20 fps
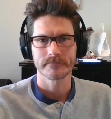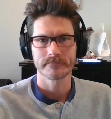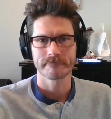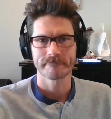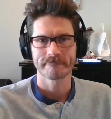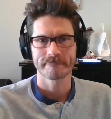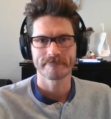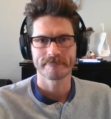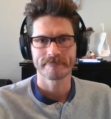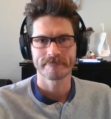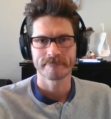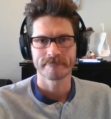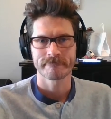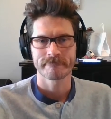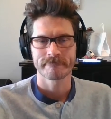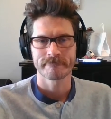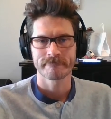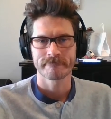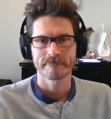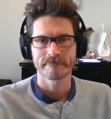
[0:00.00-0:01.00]

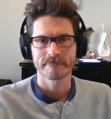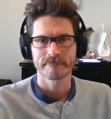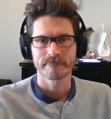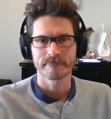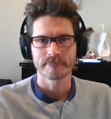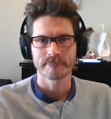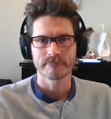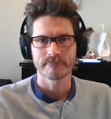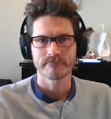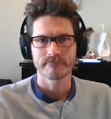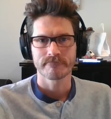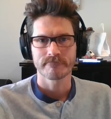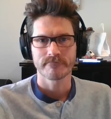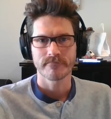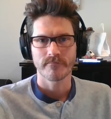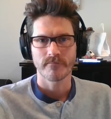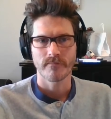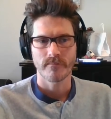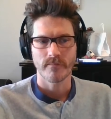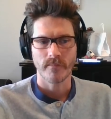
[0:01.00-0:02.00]

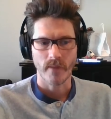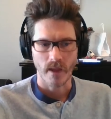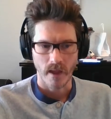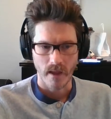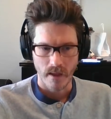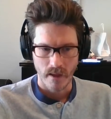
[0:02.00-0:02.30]
Nothing is said.